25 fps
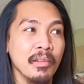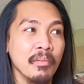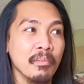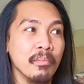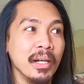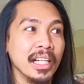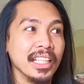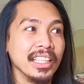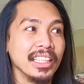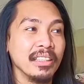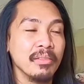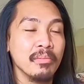
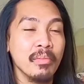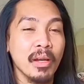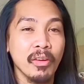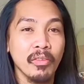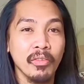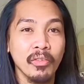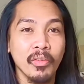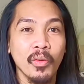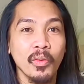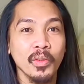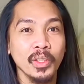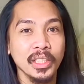but my
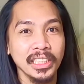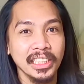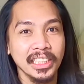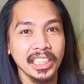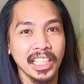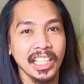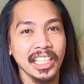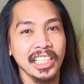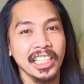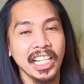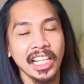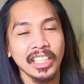phone is
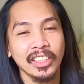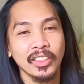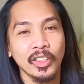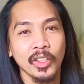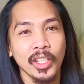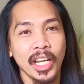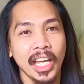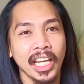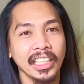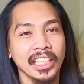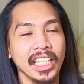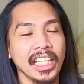not
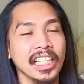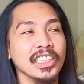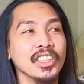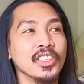connecting.